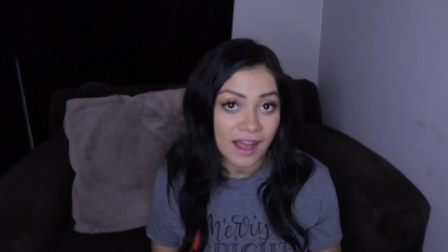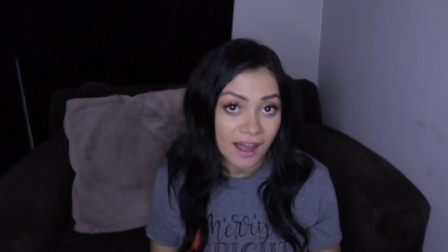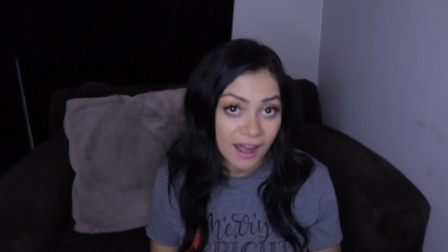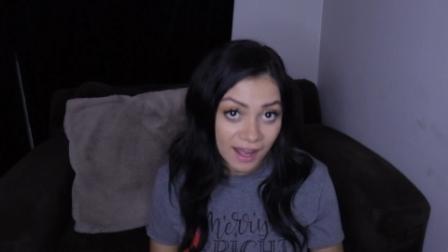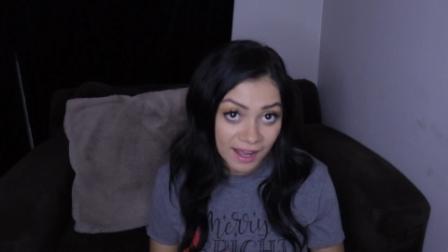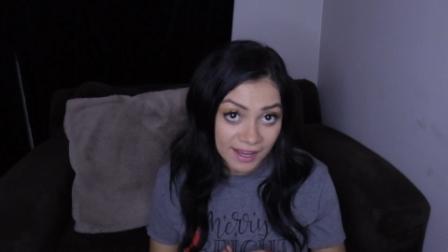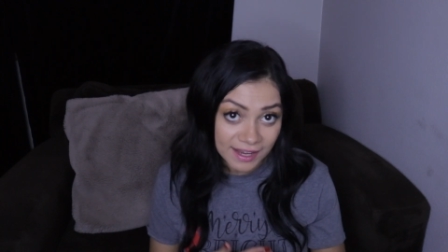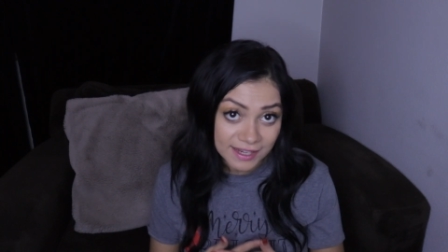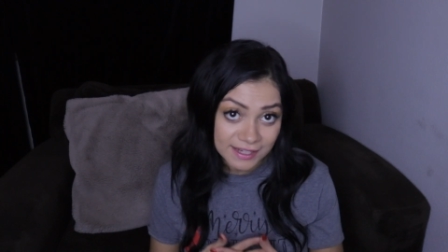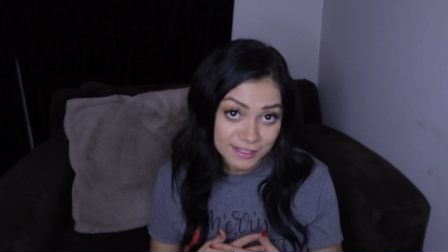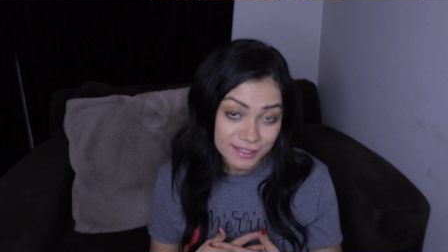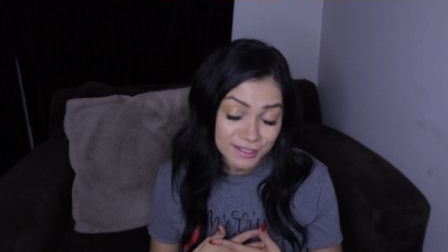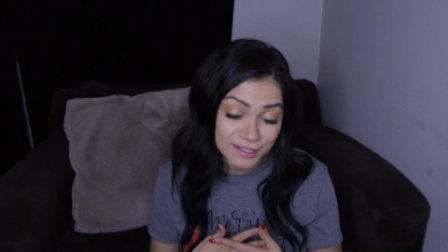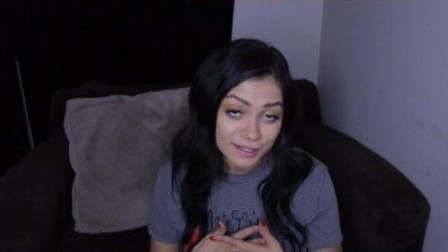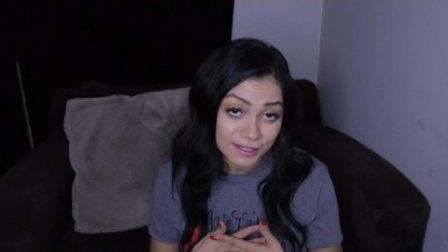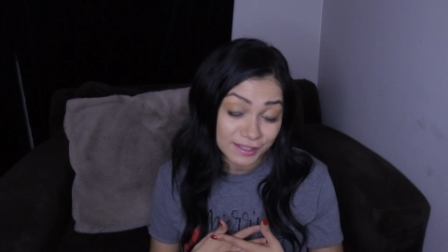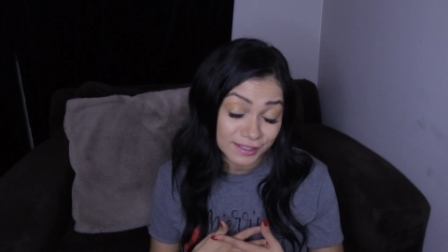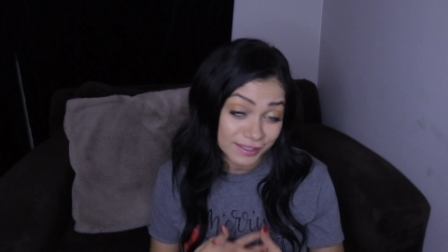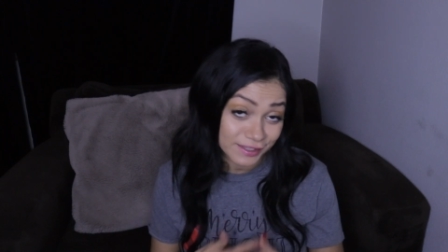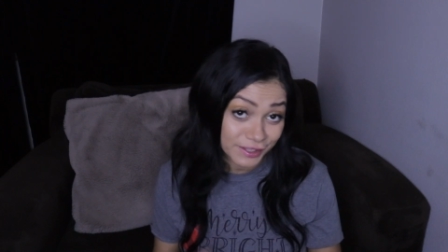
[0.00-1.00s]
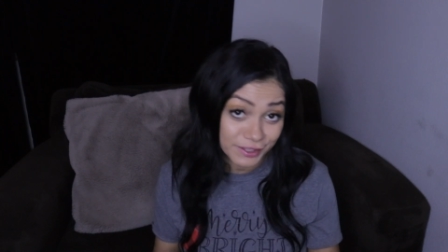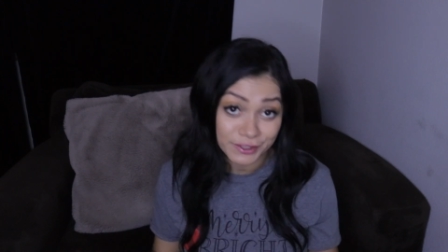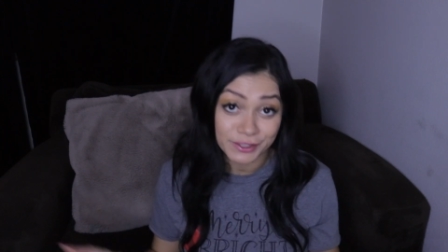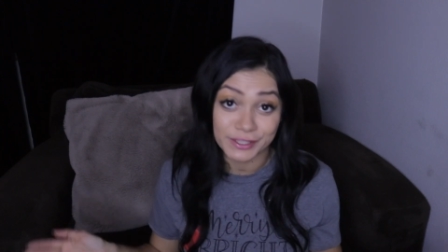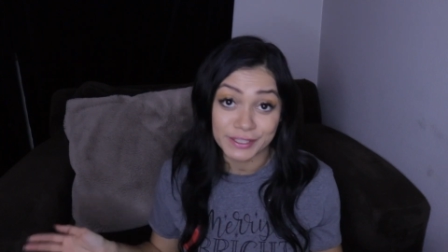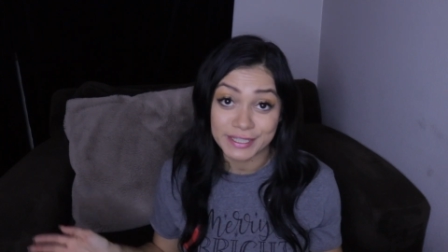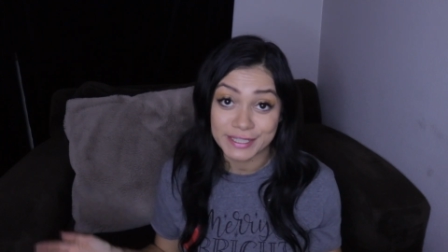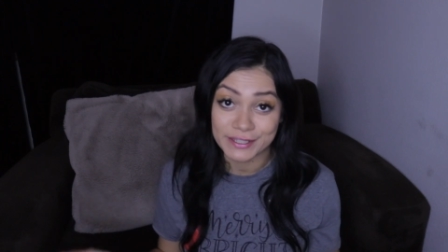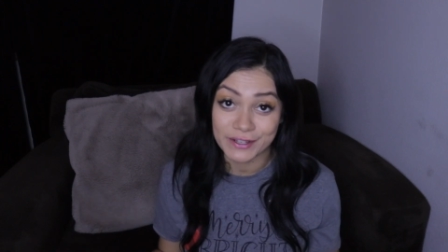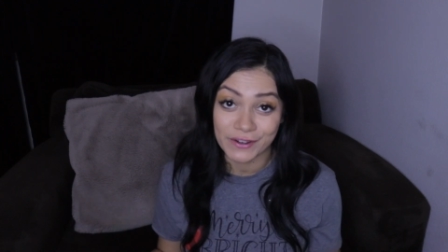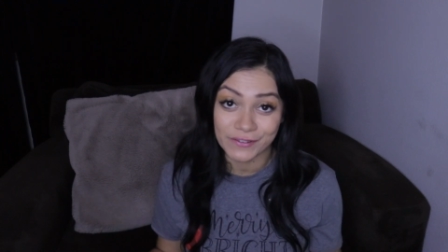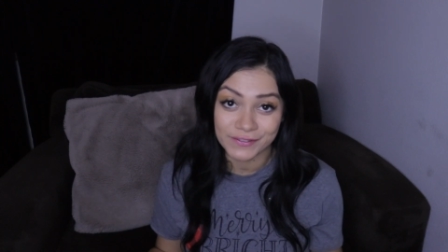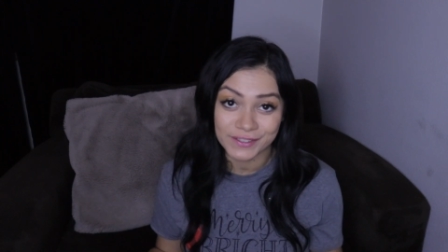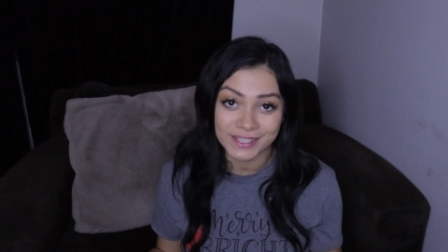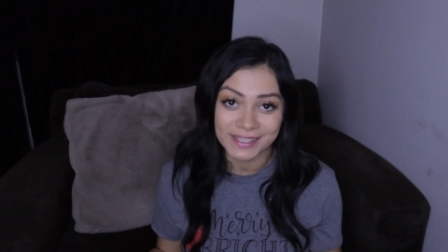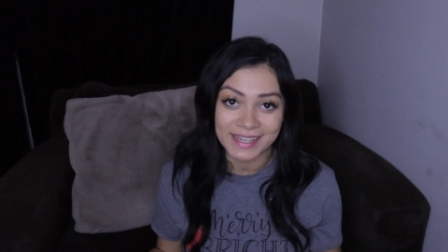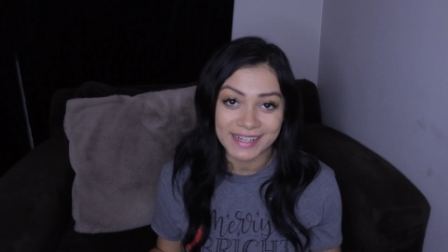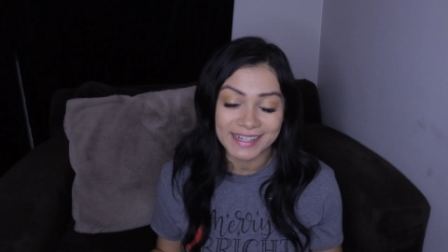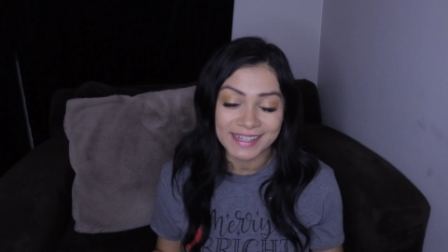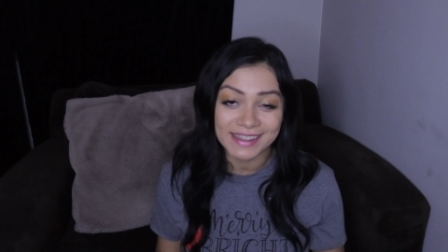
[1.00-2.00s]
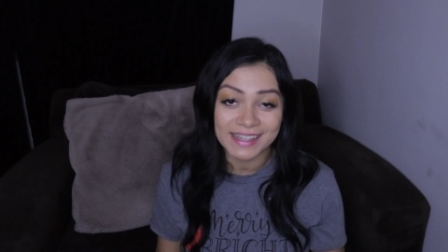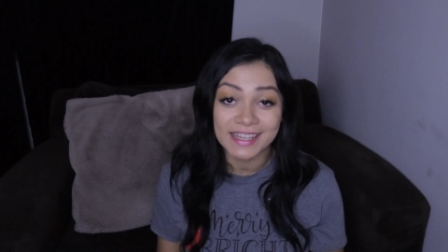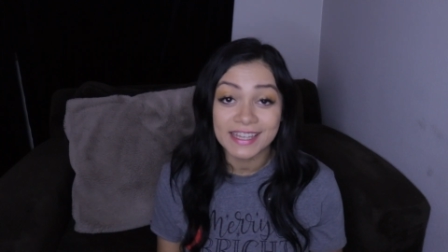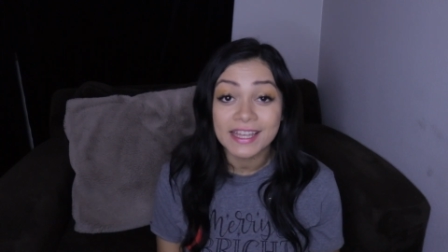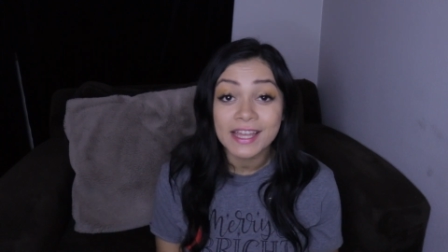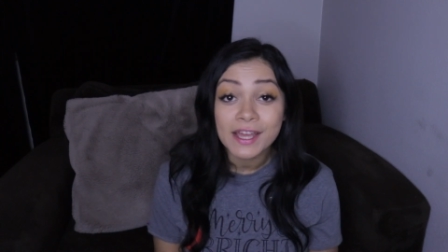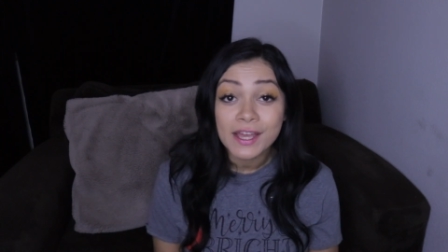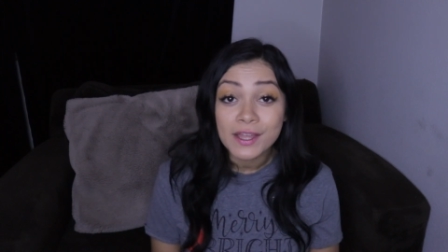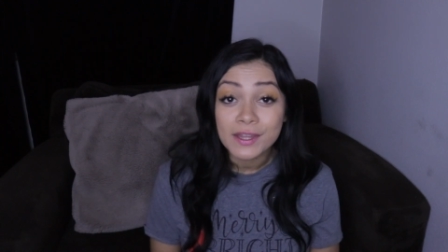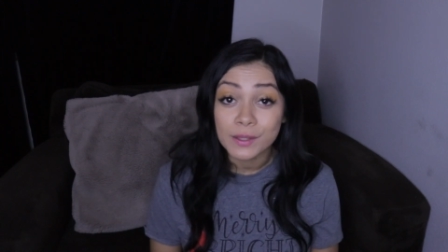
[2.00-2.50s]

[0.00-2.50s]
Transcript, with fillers: I literally don't feel anything.